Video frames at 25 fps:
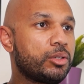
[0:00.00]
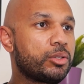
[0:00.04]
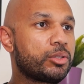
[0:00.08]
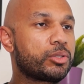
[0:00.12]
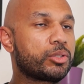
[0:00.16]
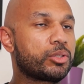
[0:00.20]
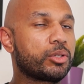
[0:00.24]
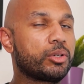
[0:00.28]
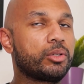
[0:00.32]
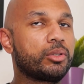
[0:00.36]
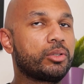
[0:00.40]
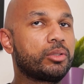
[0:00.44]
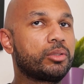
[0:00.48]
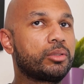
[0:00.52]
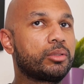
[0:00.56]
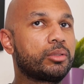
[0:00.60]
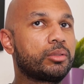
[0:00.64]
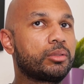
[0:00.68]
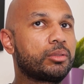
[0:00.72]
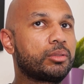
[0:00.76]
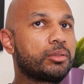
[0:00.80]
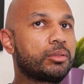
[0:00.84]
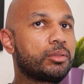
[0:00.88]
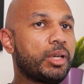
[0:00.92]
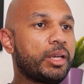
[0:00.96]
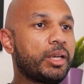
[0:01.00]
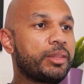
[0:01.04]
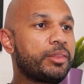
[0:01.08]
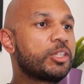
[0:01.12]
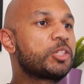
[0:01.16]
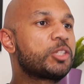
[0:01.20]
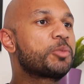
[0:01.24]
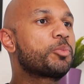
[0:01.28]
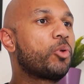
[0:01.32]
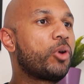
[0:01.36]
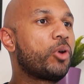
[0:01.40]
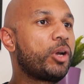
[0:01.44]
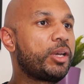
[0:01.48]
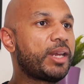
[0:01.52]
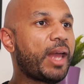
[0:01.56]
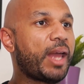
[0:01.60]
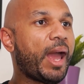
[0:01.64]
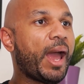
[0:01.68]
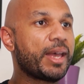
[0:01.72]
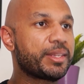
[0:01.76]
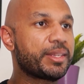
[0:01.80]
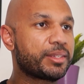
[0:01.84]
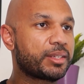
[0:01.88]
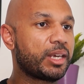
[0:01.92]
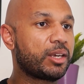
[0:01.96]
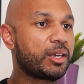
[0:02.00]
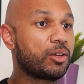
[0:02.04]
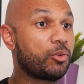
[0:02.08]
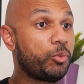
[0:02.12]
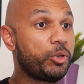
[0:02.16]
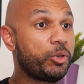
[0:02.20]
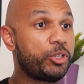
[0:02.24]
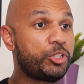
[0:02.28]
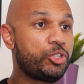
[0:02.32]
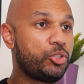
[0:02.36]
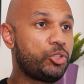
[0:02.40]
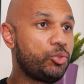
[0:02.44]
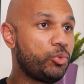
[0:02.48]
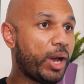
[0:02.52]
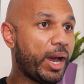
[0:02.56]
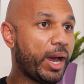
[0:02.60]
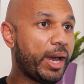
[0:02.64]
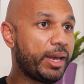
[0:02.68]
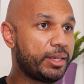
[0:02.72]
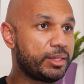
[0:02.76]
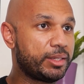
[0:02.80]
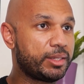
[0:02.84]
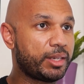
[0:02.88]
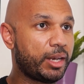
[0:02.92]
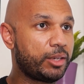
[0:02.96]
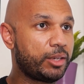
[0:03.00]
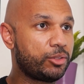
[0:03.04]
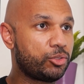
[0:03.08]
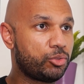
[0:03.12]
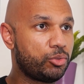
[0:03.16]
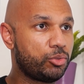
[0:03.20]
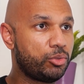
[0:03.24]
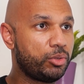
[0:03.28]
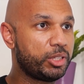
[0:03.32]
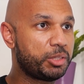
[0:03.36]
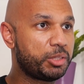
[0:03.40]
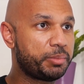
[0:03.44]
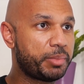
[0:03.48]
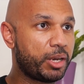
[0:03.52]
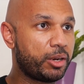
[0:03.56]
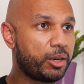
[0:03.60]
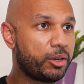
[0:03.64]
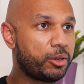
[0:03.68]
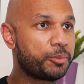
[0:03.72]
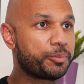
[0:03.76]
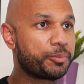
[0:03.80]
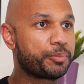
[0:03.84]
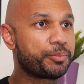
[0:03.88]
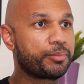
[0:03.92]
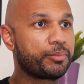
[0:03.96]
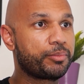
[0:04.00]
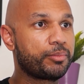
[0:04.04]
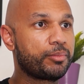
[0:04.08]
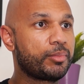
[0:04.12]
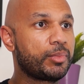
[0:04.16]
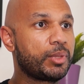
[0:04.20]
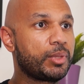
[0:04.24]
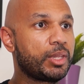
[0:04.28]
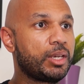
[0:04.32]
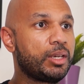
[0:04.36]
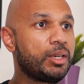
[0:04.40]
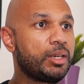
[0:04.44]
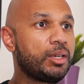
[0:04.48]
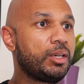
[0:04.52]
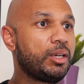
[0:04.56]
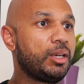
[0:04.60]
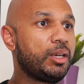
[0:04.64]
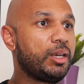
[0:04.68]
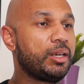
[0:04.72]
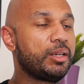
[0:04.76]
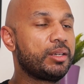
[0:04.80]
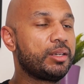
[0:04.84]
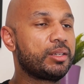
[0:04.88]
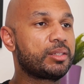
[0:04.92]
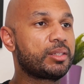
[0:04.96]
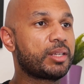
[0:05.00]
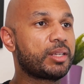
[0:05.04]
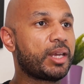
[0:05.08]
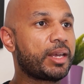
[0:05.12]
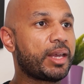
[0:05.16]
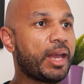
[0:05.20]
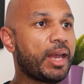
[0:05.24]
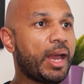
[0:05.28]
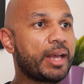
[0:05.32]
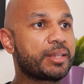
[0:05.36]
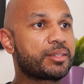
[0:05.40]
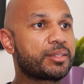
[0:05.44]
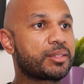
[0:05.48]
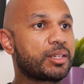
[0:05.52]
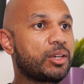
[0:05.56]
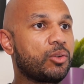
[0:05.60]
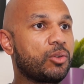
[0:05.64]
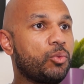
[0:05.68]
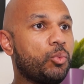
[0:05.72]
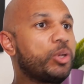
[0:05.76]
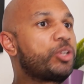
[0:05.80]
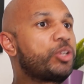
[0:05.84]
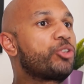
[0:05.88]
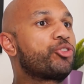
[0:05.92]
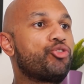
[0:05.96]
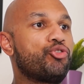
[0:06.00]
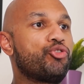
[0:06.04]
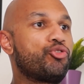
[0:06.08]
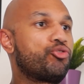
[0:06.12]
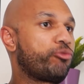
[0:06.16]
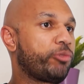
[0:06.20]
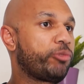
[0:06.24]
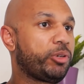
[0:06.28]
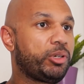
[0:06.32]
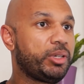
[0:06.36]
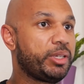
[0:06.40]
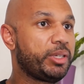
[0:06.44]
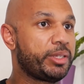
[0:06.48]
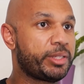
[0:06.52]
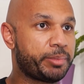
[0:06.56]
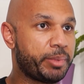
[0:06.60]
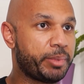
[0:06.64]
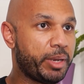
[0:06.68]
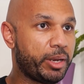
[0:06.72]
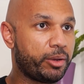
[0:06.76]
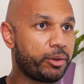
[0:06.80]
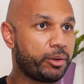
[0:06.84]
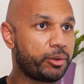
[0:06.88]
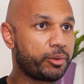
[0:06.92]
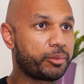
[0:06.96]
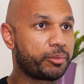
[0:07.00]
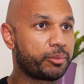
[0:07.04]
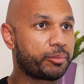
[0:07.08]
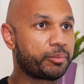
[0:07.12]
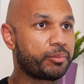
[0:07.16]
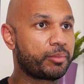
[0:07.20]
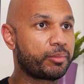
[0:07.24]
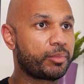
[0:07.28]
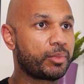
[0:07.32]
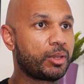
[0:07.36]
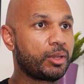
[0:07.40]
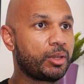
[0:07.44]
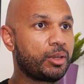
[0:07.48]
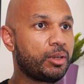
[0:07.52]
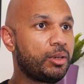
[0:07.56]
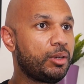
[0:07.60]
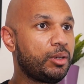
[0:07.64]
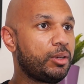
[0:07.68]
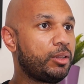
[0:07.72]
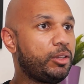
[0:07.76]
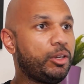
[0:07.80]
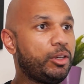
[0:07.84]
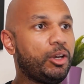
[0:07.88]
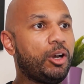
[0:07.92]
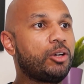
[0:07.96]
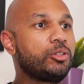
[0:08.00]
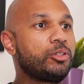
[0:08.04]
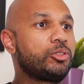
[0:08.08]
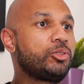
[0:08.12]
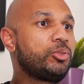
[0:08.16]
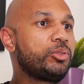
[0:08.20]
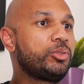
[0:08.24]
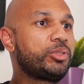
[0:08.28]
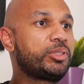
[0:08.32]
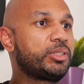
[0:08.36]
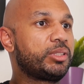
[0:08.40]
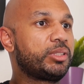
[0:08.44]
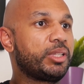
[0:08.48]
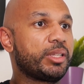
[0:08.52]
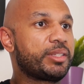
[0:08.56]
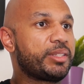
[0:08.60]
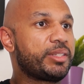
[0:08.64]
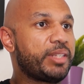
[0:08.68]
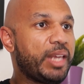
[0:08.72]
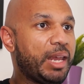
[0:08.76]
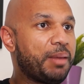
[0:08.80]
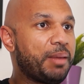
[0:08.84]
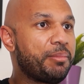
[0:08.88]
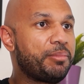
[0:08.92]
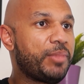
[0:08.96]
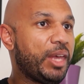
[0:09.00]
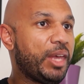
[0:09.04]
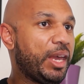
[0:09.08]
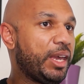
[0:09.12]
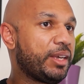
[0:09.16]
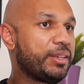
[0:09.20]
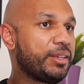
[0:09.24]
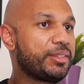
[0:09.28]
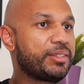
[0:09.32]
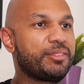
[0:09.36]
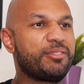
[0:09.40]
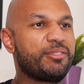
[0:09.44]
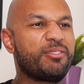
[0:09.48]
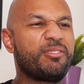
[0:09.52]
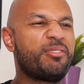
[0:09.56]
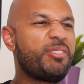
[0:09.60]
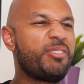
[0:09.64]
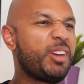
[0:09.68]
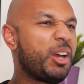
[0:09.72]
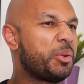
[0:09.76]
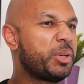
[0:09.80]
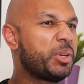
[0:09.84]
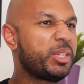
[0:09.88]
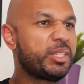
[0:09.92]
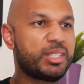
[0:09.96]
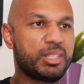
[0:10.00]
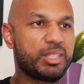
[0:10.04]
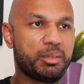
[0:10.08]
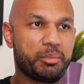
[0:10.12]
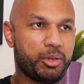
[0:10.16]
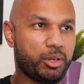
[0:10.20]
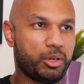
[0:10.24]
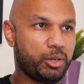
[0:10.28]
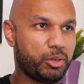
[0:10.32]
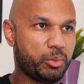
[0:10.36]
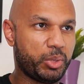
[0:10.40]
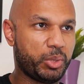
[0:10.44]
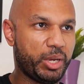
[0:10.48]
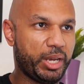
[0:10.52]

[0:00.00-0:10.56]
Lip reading: So at this point, asking which UI design tool is better is like asking which drill is better. They all do the same things in very similar